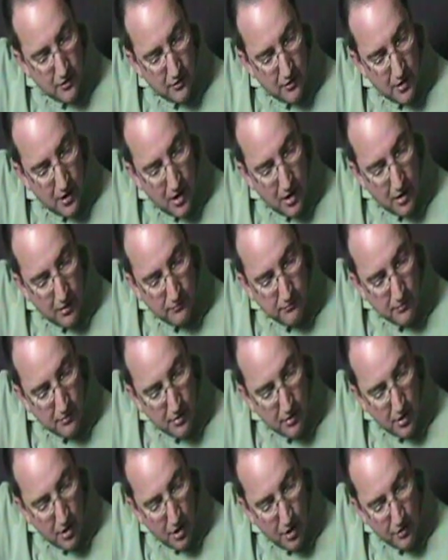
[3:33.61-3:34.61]
on
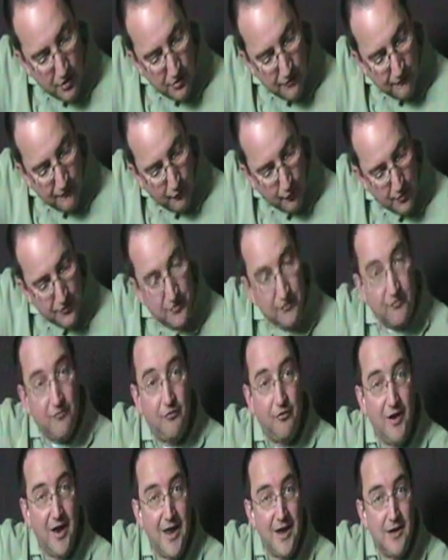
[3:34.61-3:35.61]
the 4th
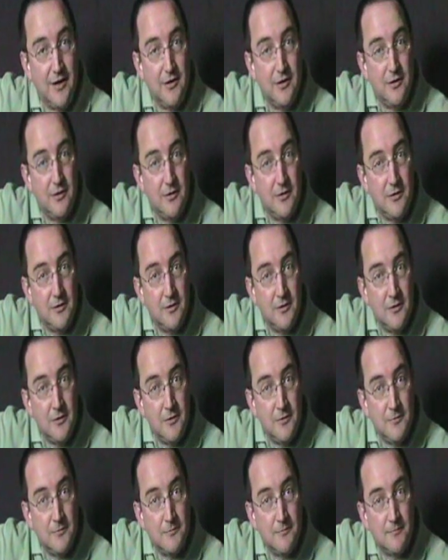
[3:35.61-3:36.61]
fret.
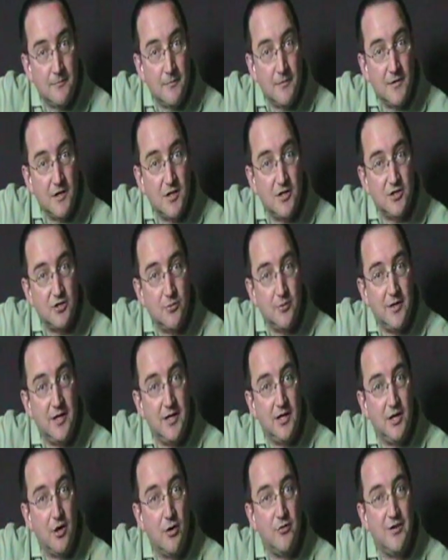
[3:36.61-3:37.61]
So we need
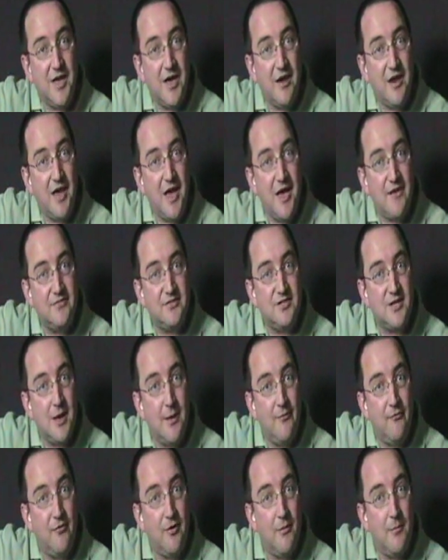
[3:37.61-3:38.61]
to go down a half
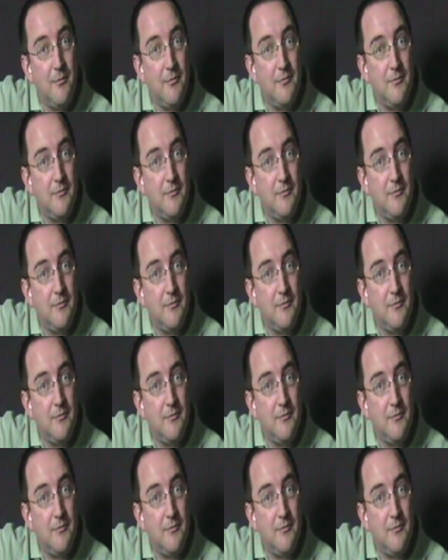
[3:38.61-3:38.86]
step from